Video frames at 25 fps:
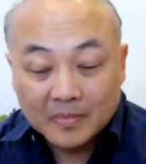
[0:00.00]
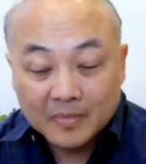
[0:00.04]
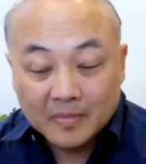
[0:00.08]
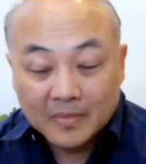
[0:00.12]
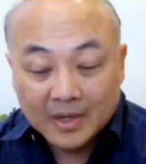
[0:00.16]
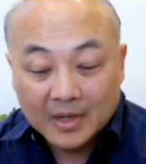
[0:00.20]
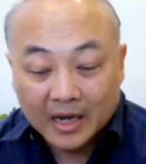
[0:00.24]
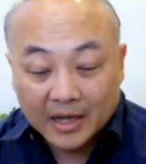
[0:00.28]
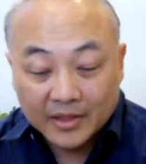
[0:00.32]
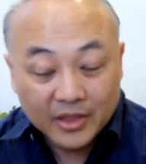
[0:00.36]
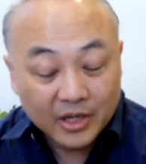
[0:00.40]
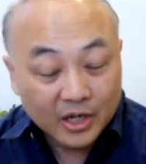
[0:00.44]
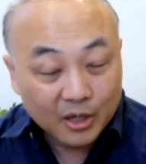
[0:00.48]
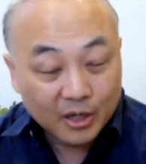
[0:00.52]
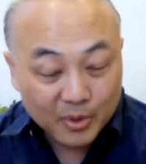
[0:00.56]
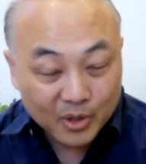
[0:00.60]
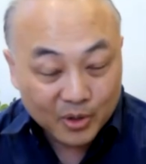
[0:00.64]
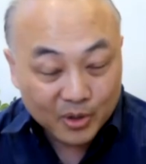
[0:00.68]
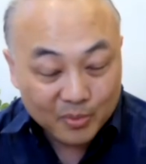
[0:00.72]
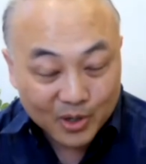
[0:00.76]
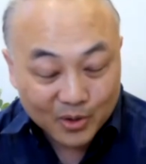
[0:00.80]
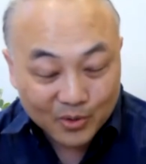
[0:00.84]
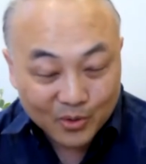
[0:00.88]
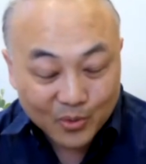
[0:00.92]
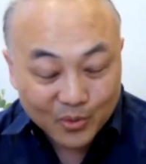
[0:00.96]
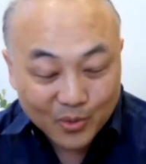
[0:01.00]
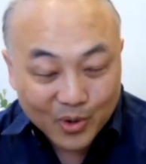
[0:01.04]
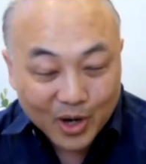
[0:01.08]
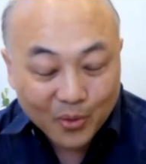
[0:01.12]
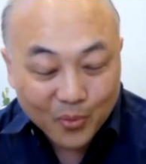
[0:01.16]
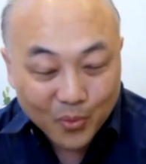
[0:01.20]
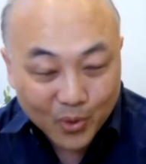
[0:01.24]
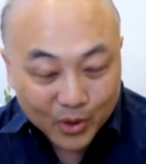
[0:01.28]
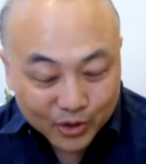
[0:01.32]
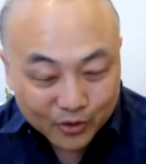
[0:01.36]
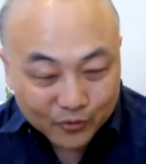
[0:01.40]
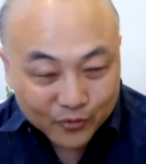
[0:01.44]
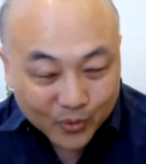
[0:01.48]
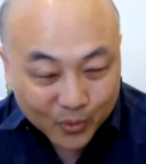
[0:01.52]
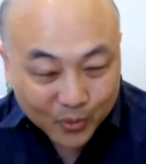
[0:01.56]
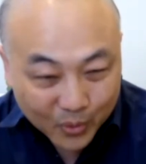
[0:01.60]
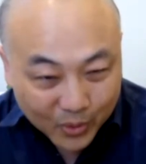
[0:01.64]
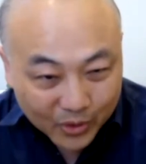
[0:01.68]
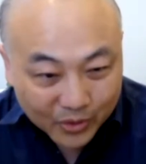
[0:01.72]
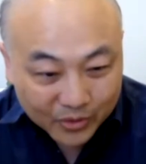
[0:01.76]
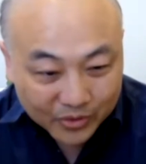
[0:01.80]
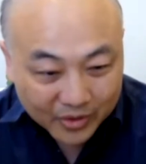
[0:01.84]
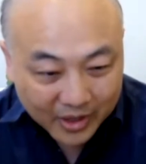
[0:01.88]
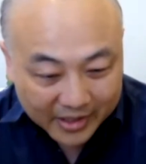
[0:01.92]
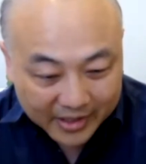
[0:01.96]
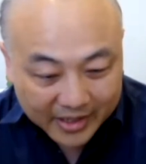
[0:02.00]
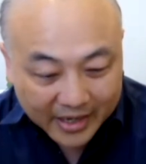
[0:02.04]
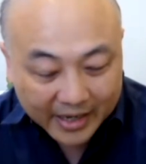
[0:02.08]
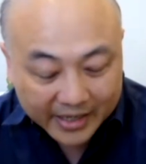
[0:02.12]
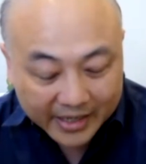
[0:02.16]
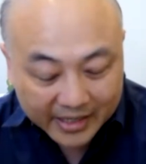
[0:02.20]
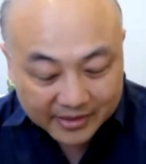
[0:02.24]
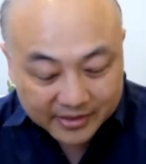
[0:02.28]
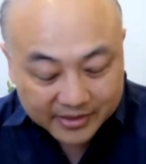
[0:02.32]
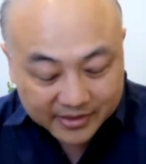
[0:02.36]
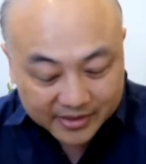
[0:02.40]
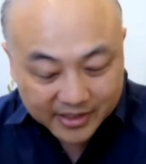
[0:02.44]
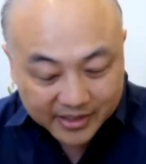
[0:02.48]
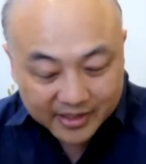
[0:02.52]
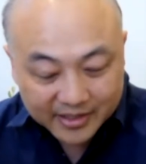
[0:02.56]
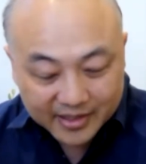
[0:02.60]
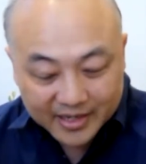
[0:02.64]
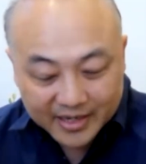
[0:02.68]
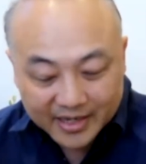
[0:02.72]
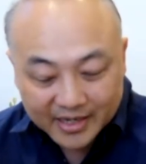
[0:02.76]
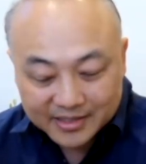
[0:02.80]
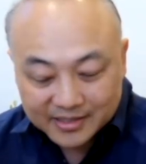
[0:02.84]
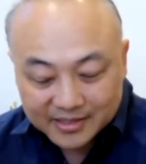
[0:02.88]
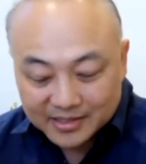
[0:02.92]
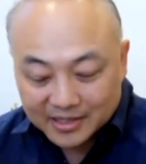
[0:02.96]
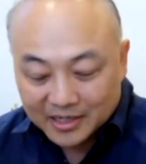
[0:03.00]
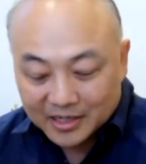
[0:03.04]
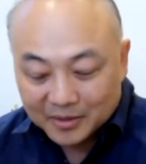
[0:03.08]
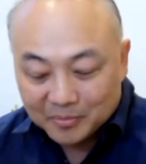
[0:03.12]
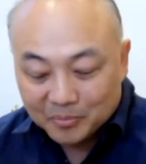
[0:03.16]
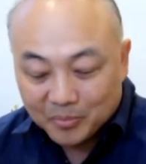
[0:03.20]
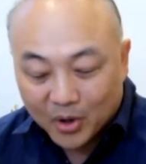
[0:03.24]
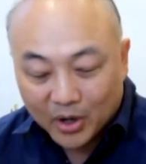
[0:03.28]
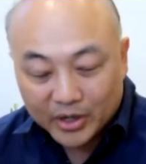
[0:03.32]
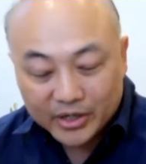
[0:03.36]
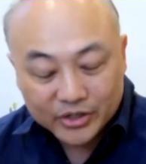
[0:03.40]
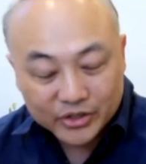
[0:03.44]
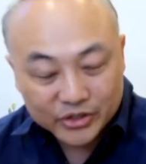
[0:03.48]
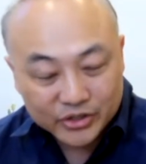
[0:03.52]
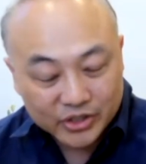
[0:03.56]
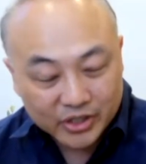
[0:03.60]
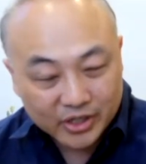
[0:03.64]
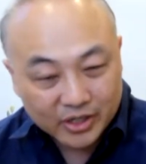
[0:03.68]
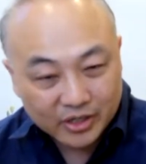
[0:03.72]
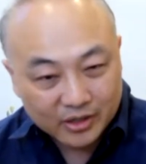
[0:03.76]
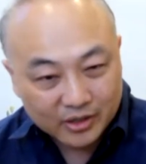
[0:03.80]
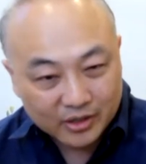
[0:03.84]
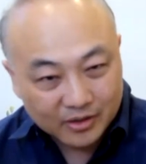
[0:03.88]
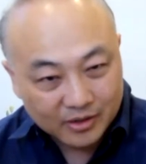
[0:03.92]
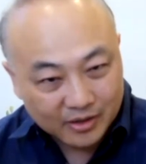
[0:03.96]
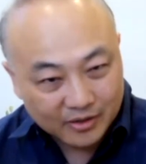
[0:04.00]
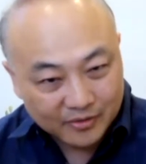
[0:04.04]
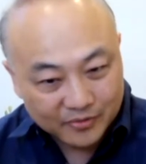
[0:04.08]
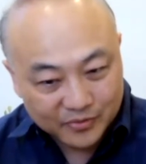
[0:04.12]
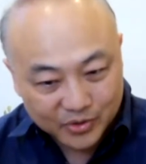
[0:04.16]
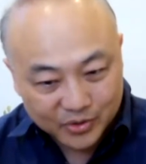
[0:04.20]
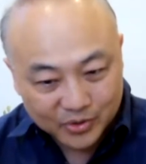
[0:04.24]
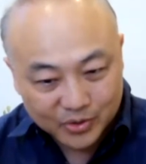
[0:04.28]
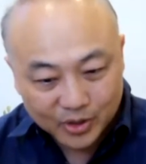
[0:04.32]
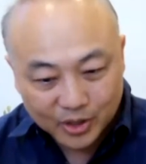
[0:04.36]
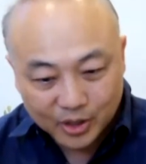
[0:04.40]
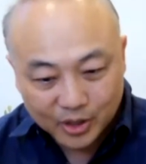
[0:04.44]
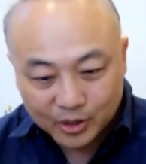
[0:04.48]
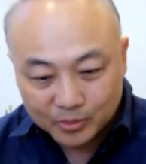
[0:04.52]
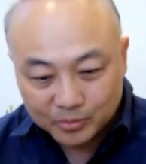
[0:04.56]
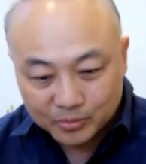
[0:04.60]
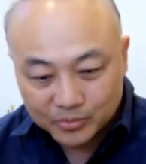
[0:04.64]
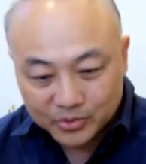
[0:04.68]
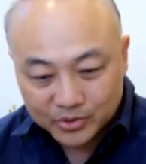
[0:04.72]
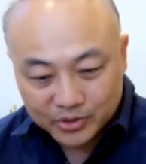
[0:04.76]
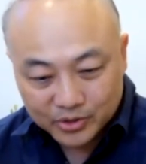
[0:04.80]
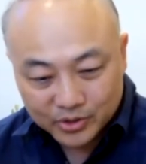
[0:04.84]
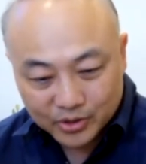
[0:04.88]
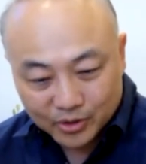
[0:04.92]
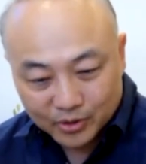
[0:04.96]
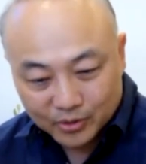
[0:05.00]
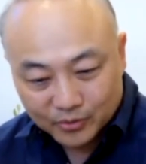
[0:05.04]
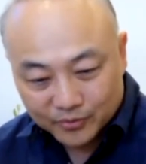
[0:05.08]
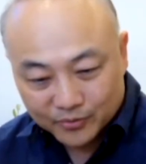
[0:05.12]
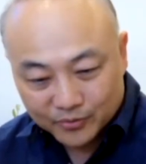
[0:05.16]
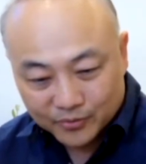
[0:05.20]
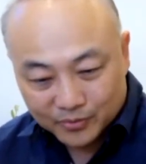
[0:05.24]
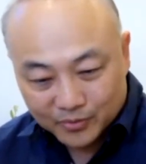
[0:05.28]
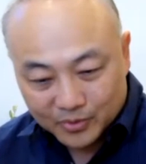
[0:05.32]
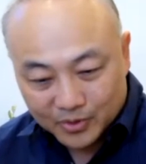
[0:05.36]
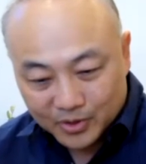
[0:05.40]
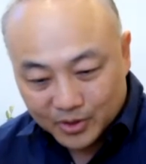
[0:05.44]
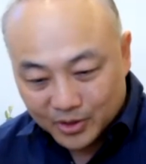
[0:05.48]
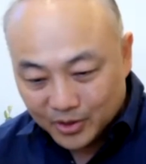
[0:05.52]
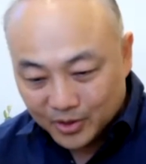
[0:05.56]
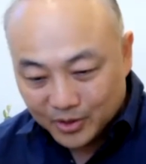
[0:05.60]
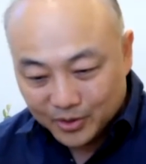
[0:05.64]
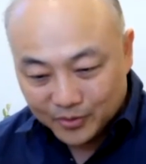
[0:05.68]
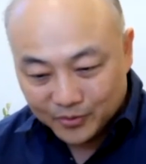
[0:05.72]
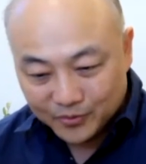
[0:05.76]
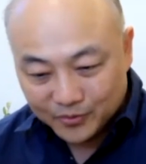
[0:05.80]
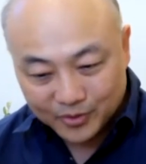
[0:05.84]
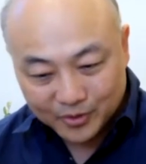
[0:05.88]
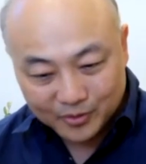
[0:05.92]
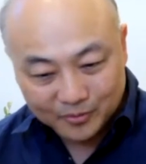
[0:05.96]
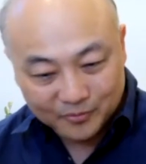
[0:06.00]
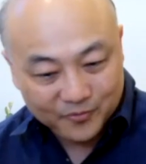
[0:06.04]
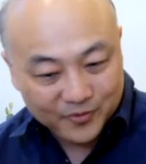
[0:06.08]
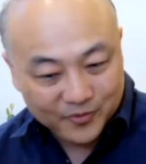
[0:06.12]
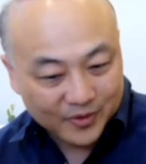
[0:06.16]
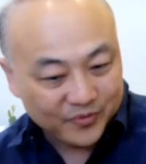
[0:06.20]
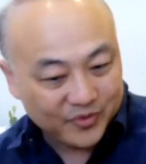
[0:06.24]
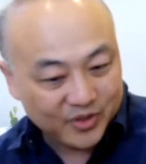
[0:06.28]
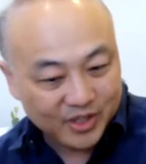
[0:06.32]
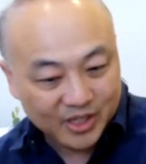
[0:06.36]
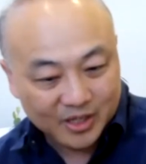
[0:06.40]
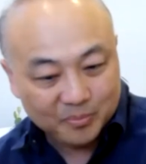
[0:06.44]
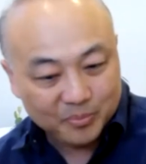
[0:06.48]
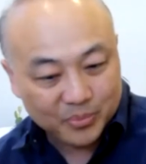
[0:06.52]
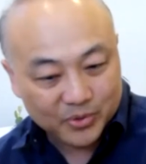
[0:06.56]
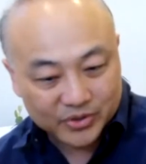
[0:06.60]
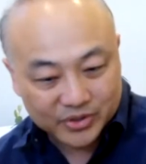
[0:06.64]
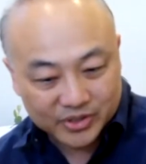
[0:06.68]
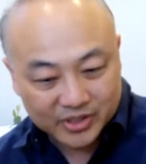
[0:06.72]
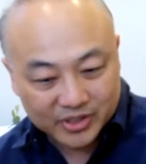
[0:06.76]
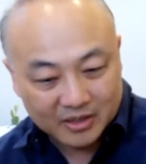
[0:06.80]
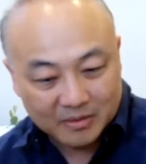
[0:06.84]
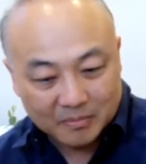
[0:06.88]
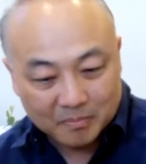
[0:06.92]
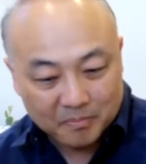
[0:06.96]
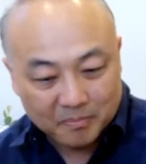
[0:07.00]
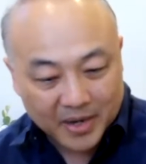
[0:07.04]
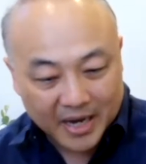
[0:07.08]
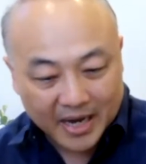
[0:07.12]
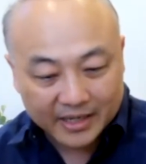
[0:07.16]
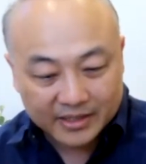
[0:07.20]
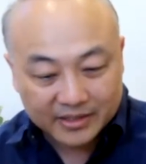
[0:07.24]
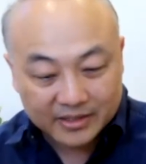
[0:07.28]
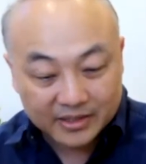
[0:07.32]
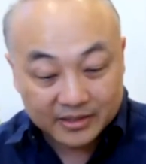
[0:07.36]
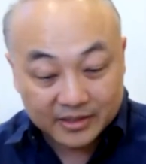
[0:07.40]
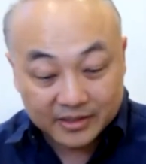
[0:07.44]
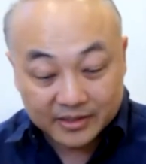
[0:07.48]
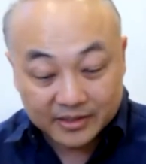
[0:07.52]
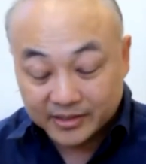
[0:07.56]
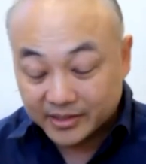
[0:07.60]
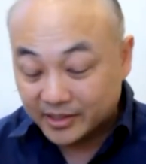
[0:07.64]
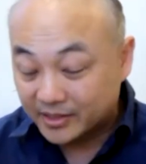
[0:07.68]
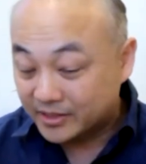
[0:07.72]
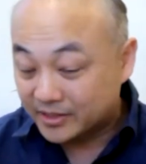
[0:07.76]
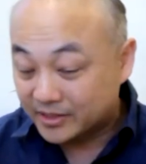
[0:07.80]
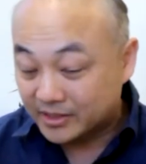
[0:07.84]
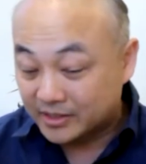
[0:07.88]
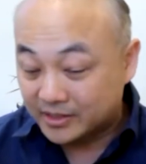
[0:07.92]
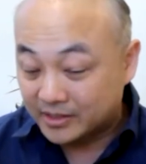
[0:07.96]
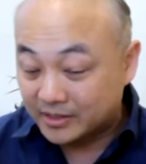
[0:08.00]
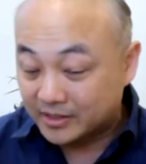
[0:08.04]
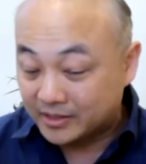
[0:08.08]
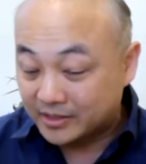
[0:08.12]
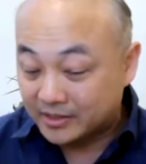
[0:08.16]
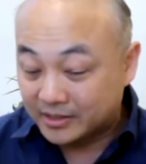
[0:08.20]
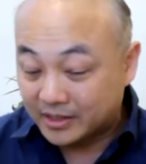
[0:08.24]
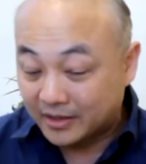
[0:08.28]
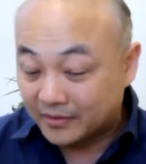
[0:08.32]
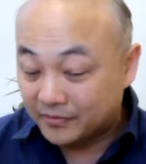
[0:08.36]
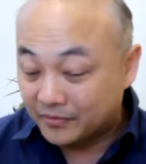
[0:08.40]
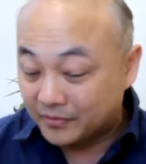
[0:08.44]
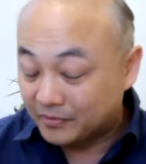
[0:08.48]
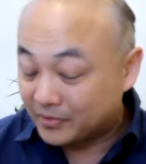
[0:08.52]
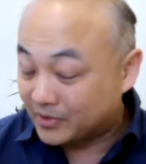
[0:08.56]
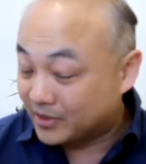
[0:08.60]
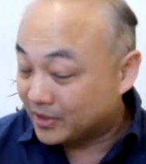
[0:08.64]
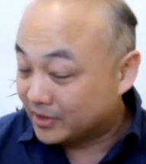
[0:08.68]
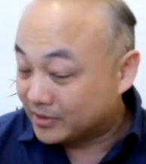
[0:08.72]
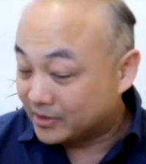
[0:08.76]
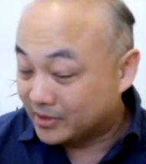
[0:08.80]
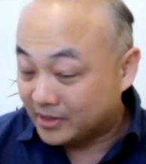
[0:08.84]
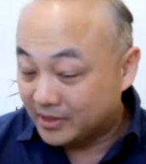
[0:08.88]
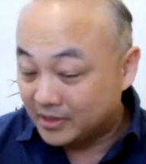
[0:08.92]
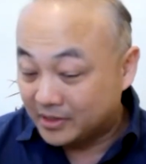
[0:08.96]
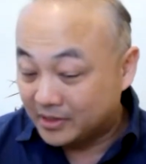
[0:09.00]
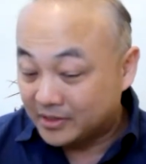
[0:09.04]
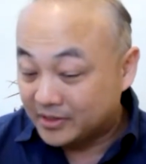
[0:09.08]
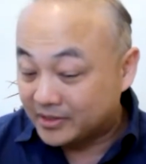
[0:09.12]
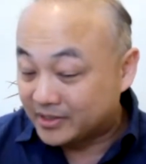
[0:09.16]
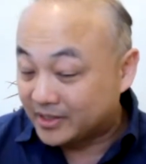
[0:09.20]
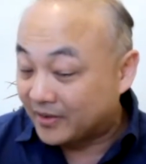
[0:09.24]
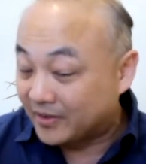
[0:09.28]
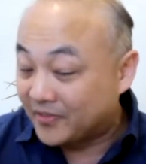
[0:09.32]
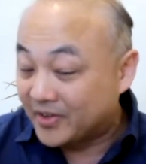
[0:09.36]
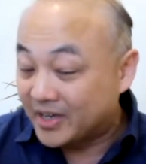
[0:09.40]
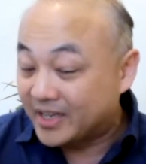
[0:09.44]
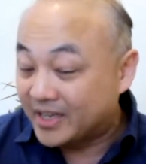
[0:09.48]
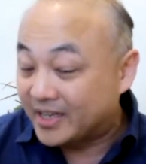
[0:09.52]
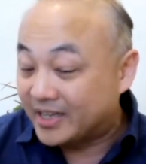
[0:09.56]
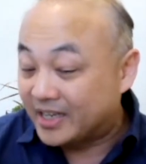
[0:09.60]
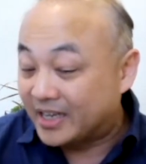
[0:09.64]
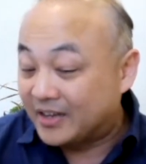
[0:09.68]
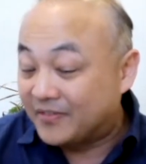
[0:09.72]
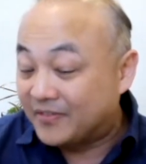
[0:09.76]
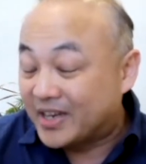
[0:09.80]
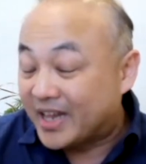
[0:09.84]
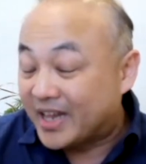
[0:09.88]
I think it'll be a wonderful world. And I could see that market share of new homes go from 15% back to the 60, 70, even